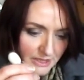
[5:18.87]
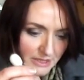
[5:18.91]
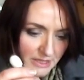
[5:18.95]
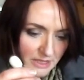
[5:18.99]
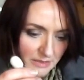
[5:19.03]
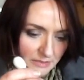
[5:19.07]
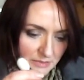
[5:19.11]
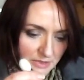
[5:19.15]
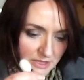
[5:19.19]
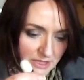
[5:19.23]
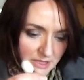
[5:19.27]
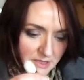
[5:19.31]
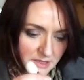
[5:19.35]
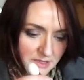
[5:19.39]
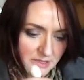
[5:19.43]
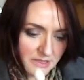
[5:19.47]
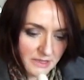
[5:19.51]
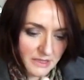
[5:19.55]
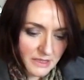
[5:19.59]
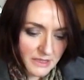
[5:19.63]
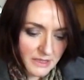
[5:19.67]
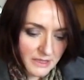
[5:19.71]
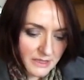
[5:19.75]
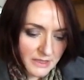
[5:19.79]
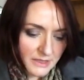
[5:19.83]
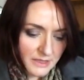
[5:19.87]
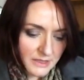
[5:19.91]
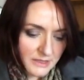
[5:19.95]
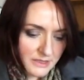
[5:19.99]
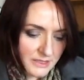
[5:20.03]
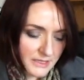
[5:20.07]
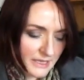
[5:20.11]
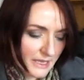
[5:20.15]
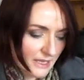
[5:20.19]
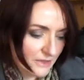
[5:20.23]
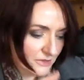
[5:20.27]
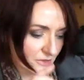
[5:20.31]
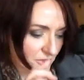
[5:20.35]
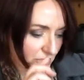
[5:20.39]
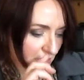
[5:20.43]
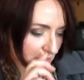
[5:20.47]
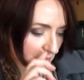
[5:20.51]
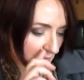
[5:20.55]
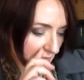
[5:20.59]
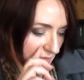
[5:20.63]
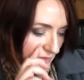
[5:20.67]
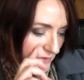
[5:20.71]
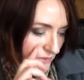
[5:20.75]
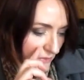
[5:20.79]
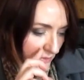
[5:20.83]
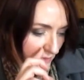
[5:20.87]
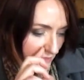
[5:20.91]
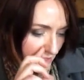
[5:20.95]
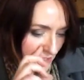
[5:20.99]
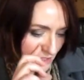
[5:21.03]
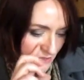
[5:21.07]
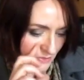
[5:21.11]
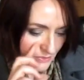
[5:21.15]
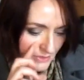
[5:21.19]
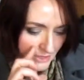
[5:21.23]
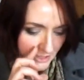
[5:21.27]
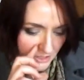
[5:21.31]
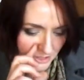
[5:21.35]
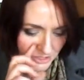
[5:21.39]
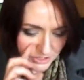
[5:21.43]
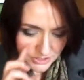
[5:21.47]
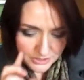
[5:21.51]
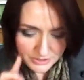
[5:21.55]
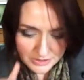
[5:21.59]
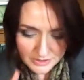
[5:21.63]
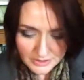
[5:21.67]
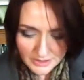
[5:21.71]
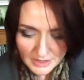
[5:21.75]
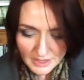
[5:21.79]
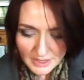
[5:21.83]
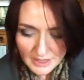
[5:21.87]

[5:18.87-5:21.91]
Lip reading: and keep these together so I know which is which.